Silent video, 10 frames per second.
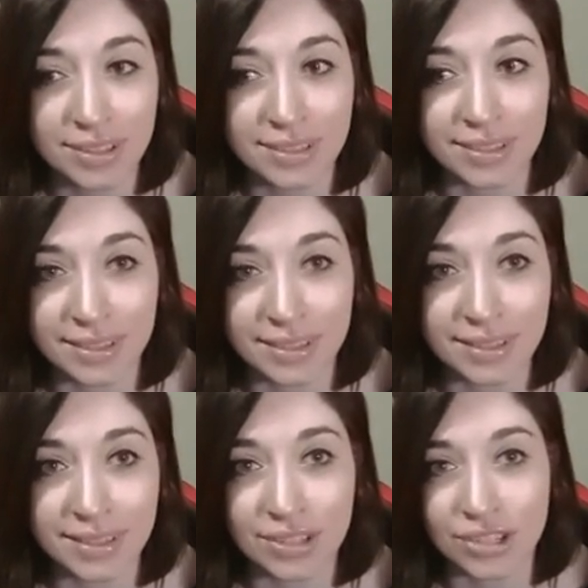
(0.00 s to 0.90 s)
this is
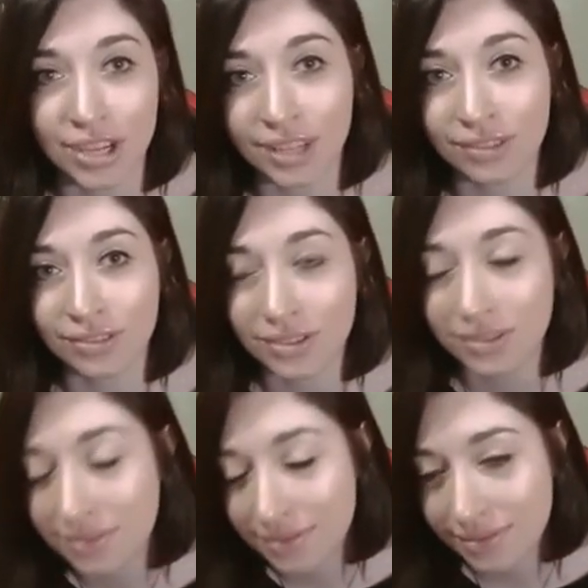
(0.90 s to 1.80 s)
going to change.
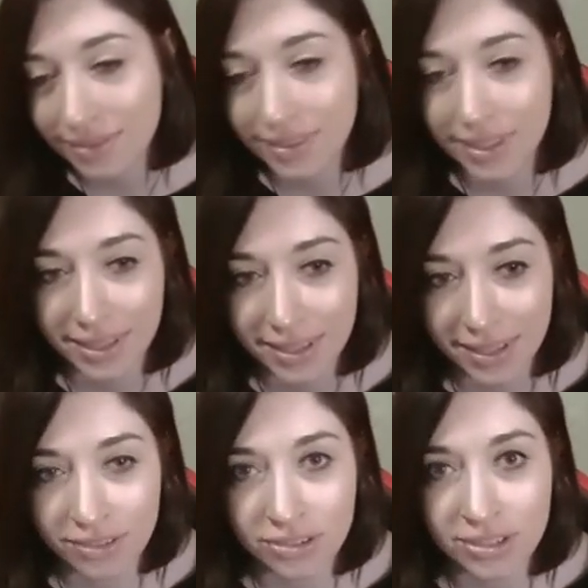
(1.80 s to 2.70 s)

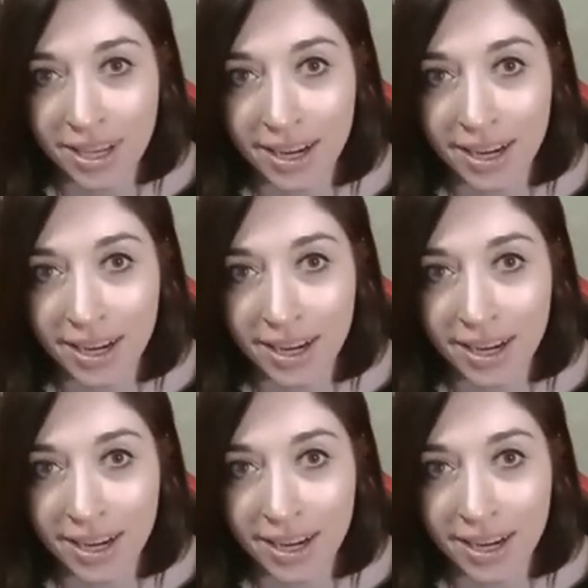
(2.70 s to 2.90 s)
You just kind